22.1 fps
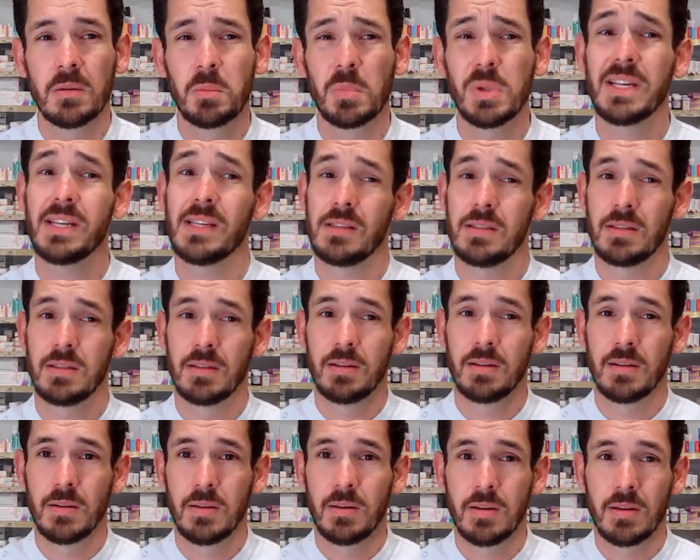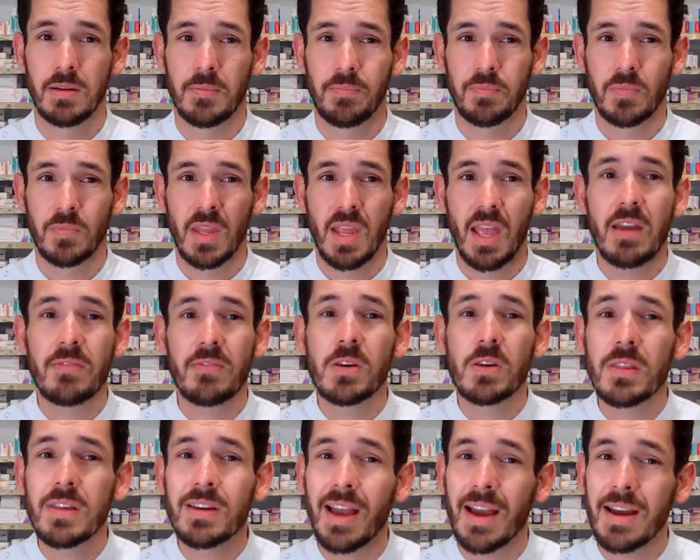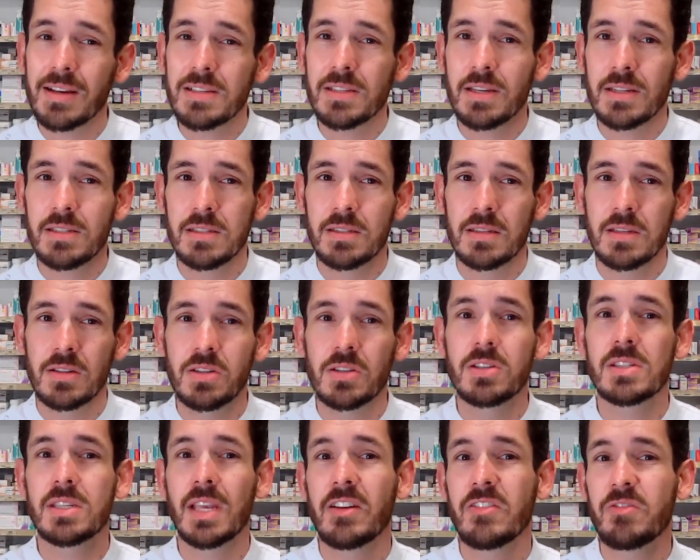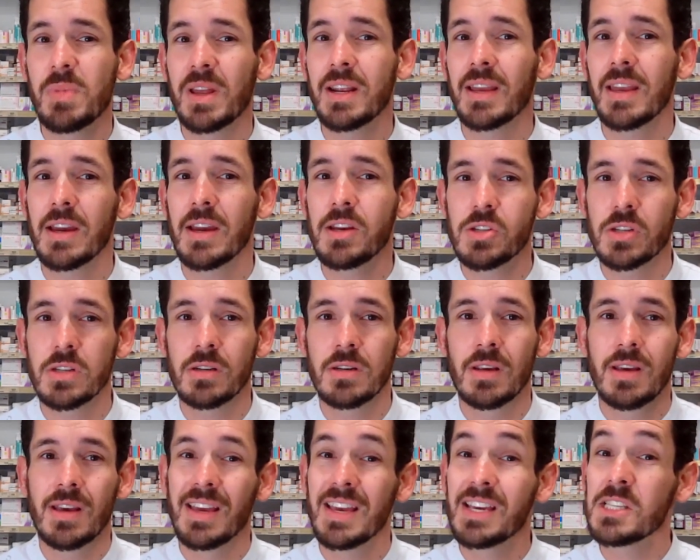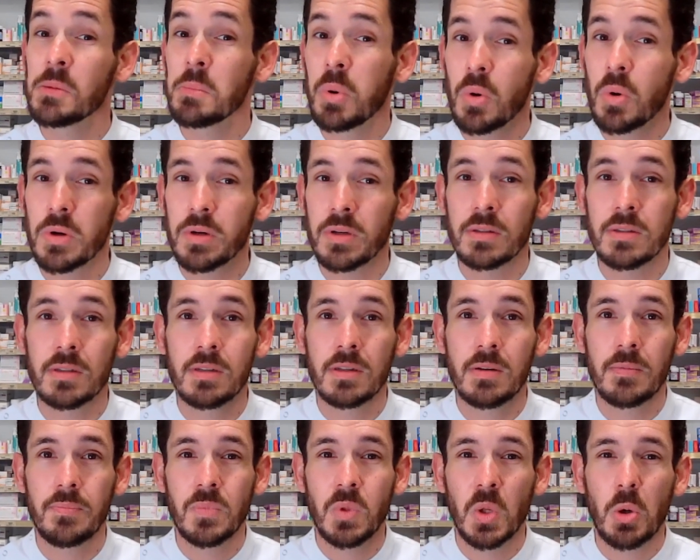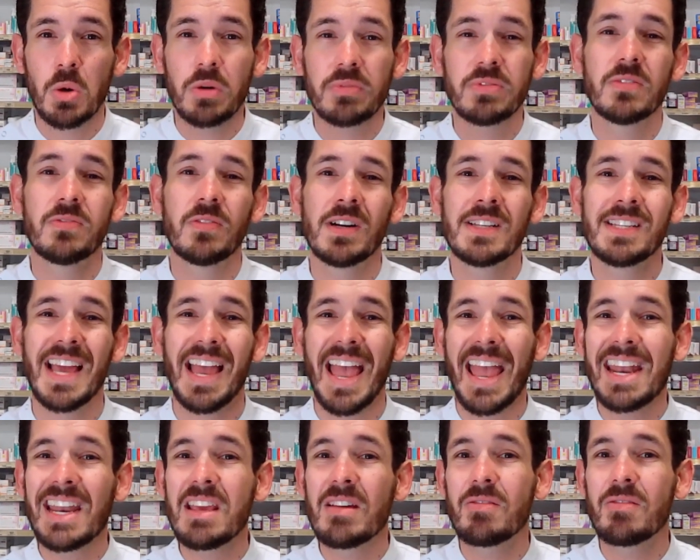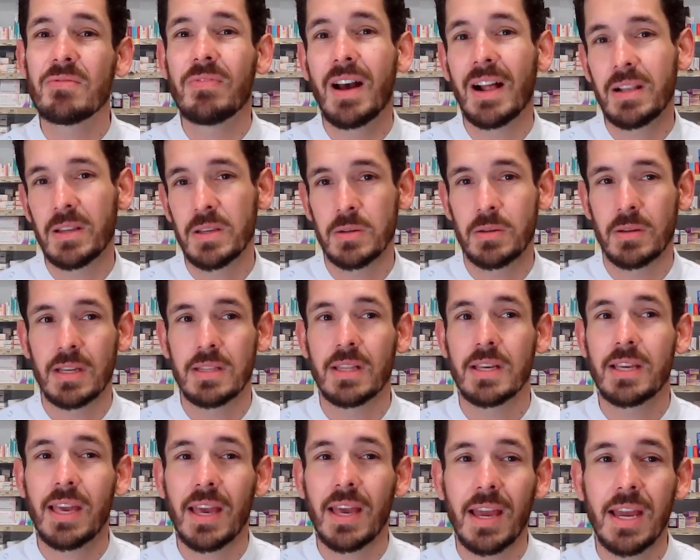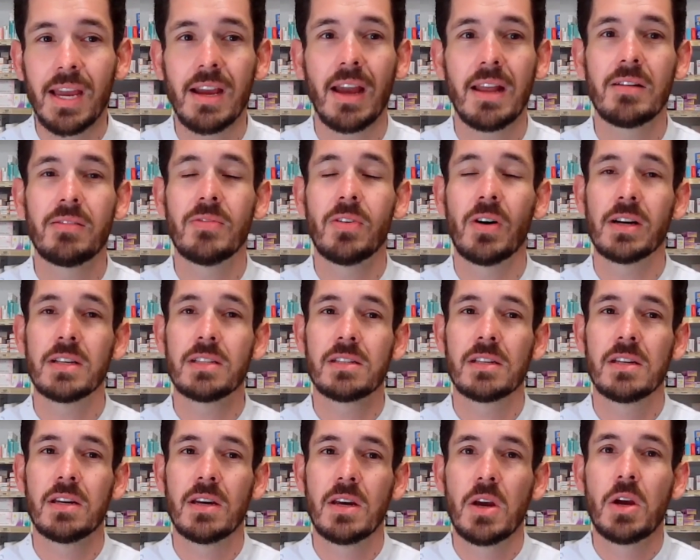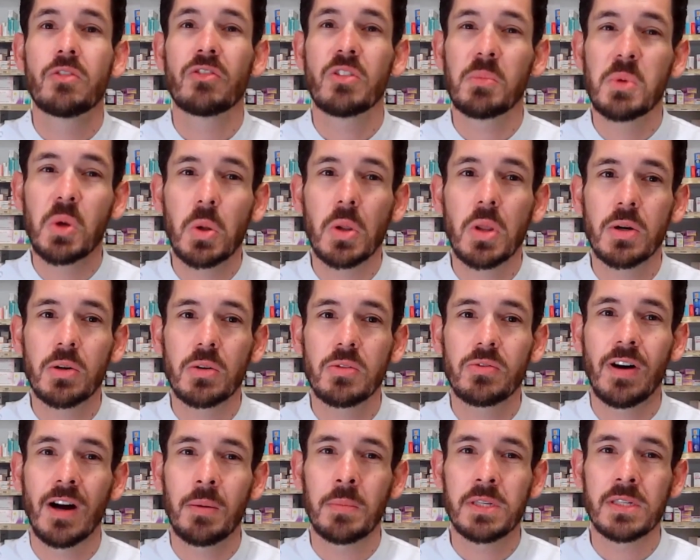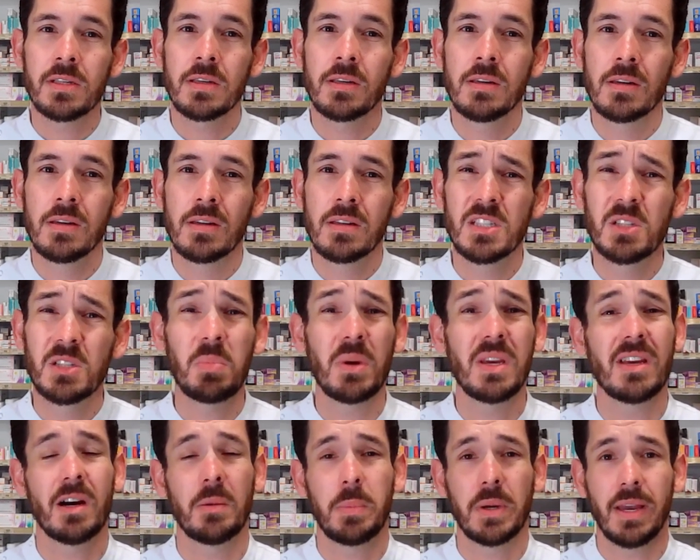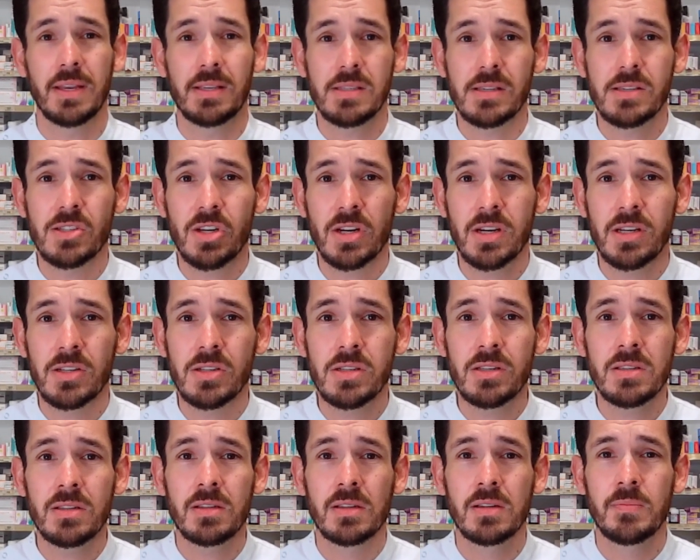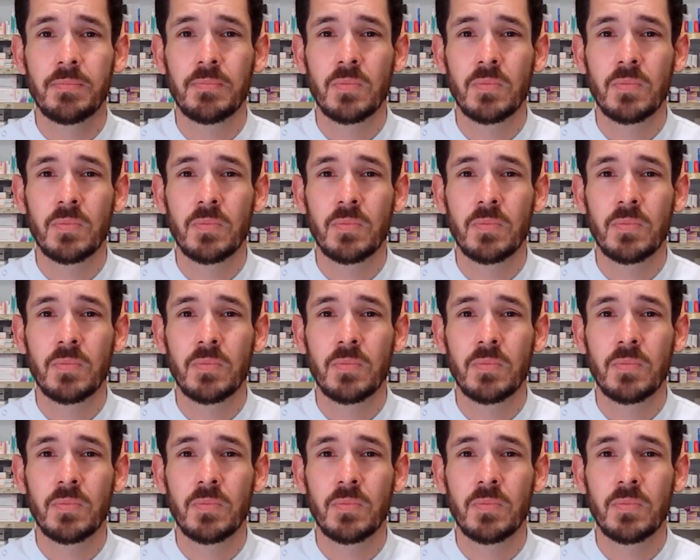Please, if you think access to safe medication is important, or if you find any value in the care and advice from your local pharmacy, speak up against these changes.